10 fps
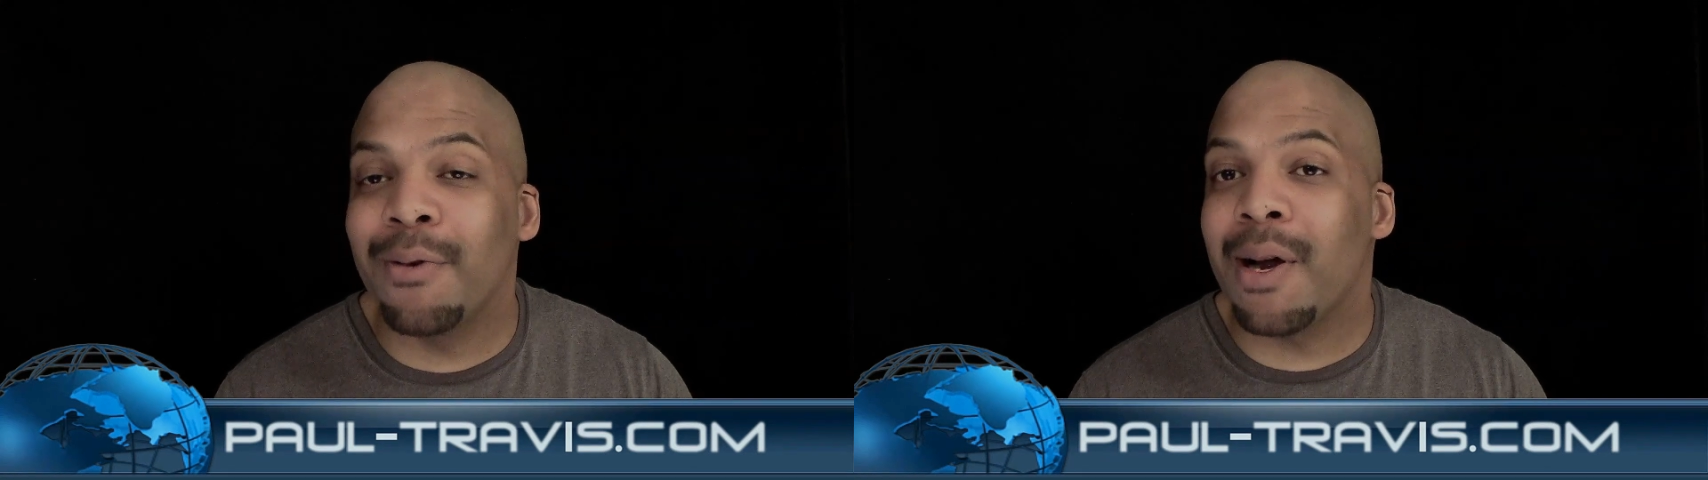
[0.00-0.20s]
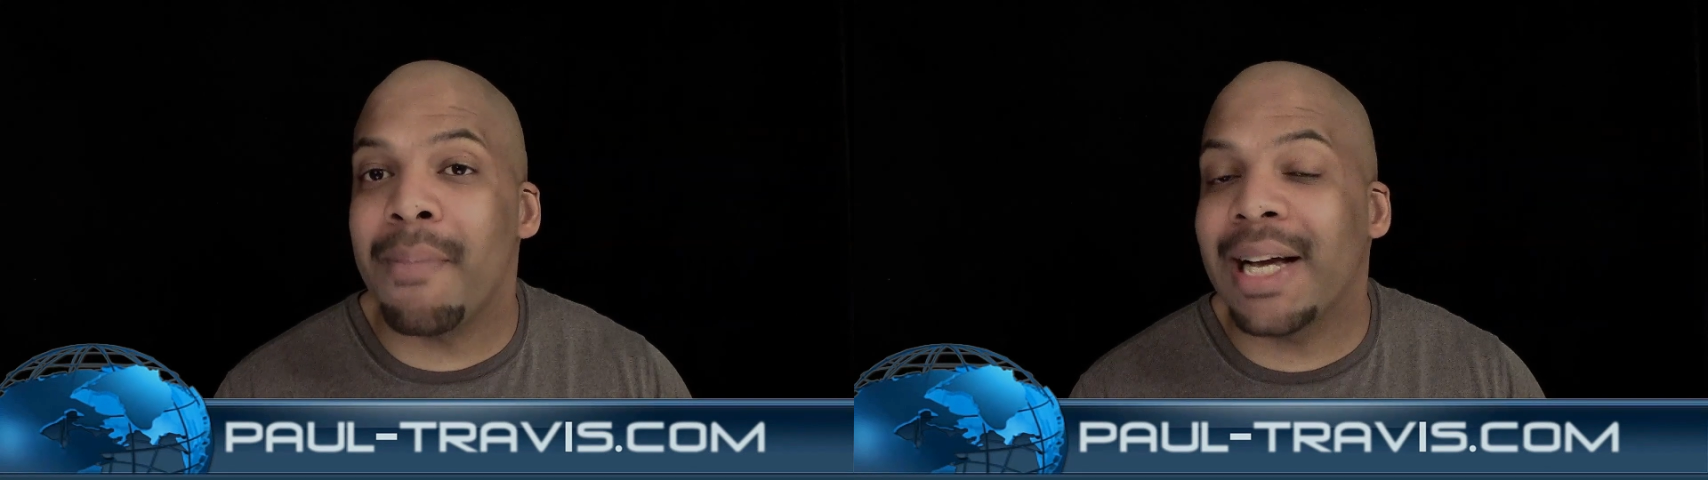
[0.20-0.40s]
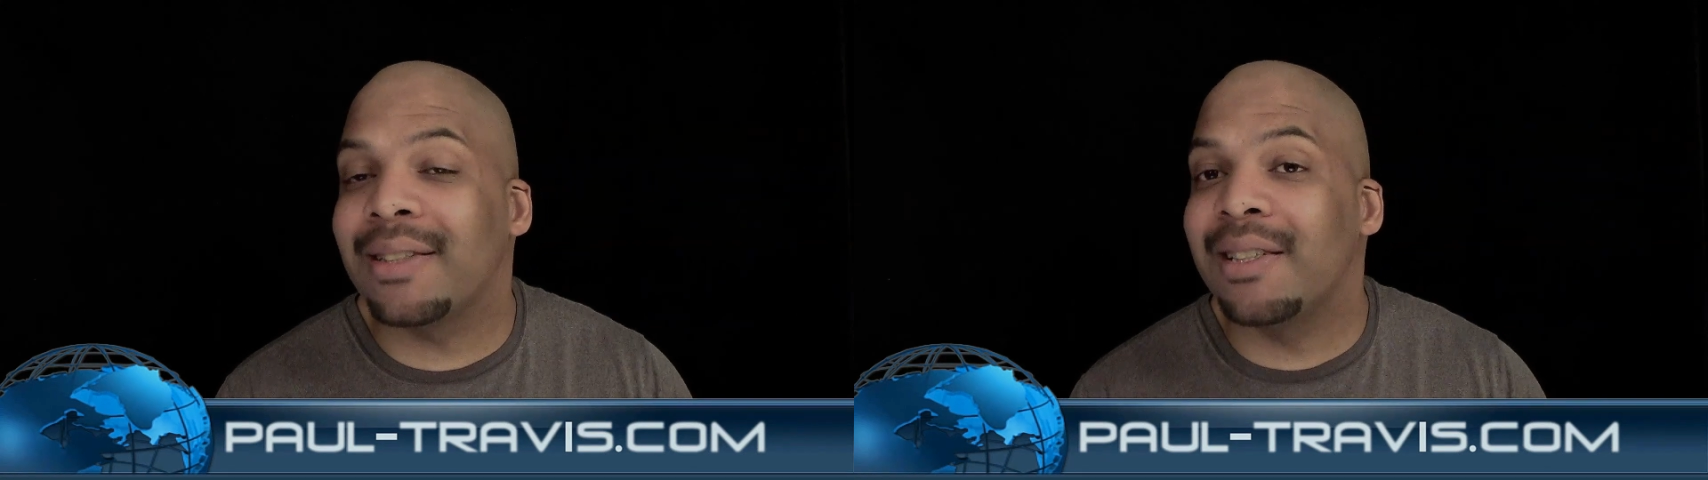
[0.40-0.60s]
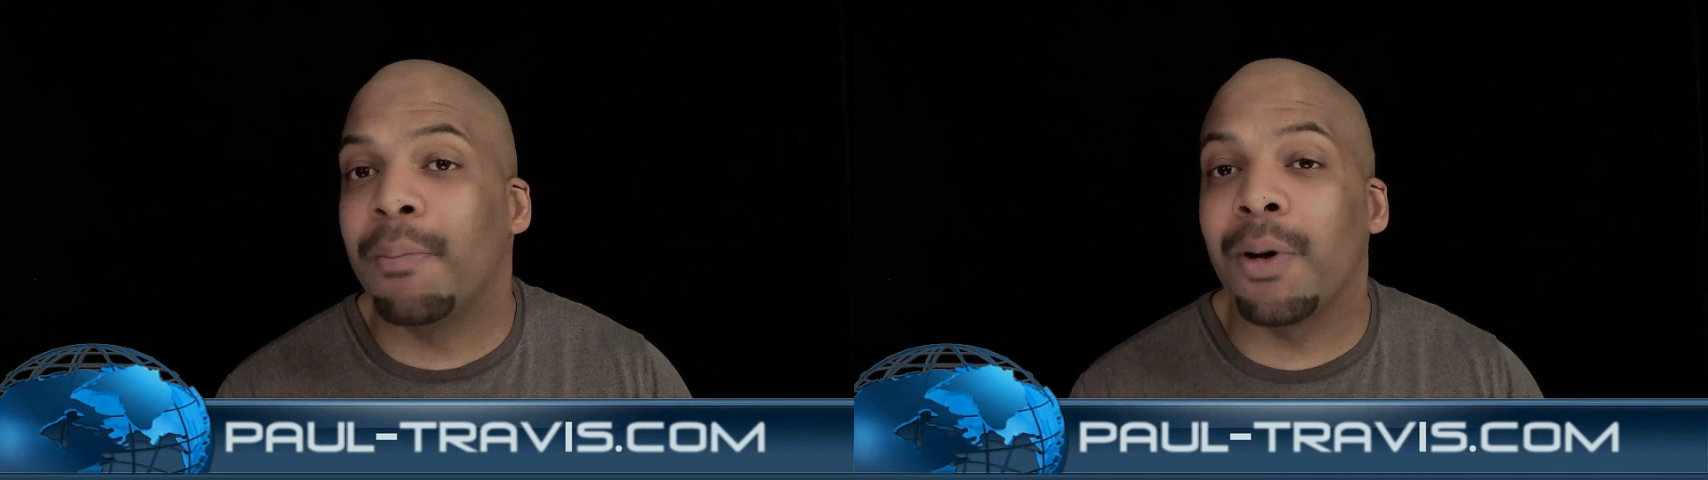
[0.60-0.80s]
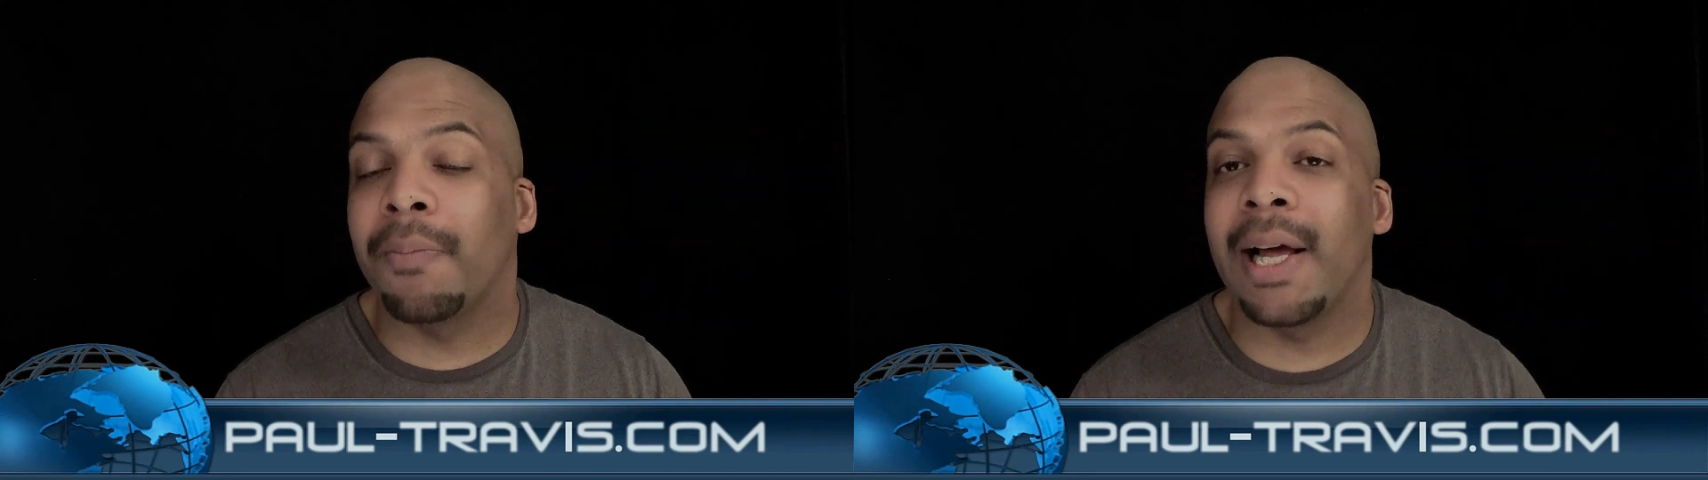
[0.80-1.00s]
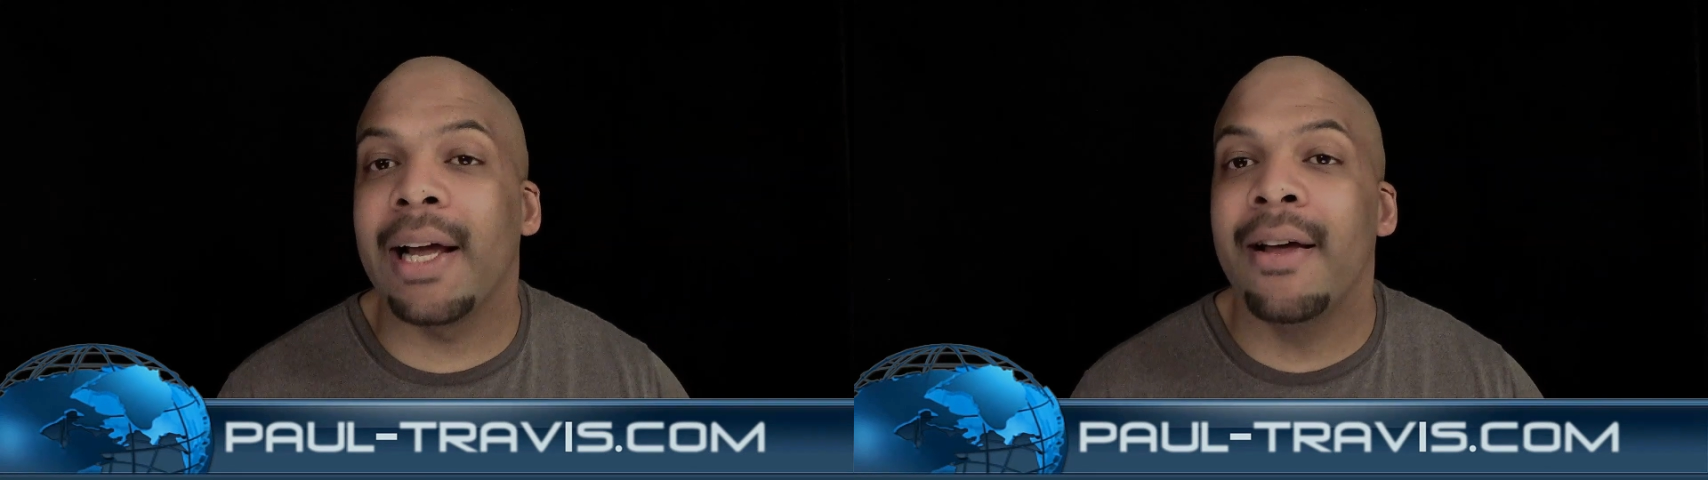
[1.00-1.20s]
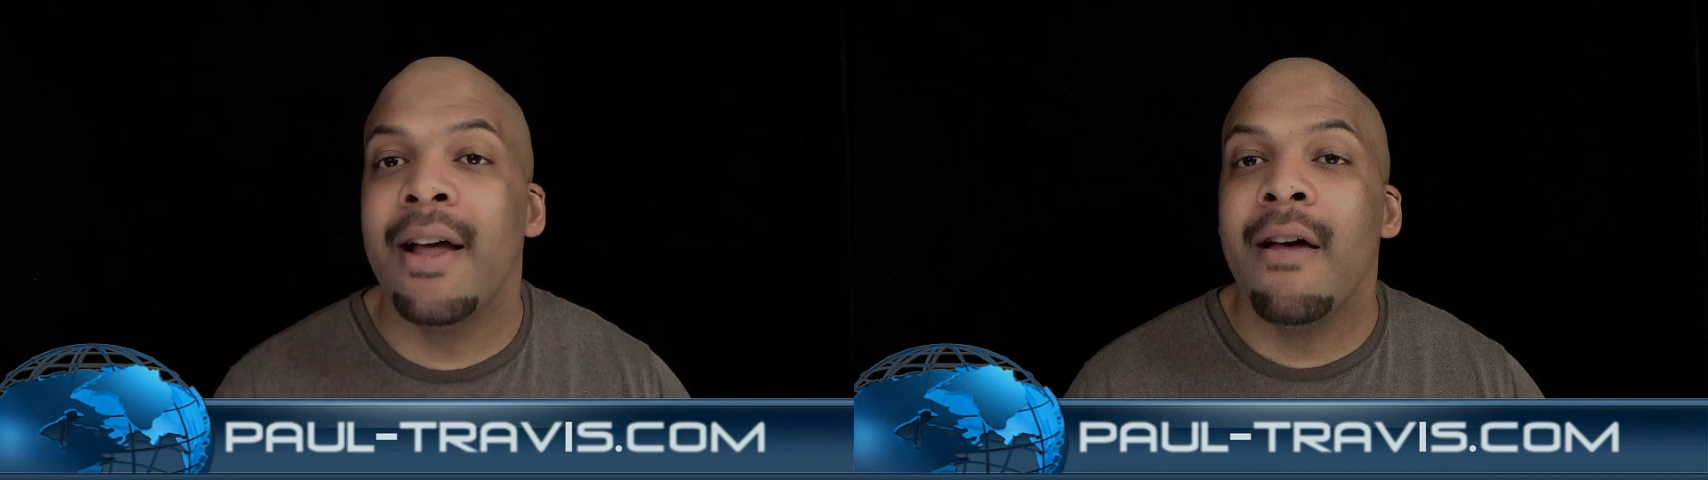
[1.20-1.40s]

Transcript: you want to make it simple and plain,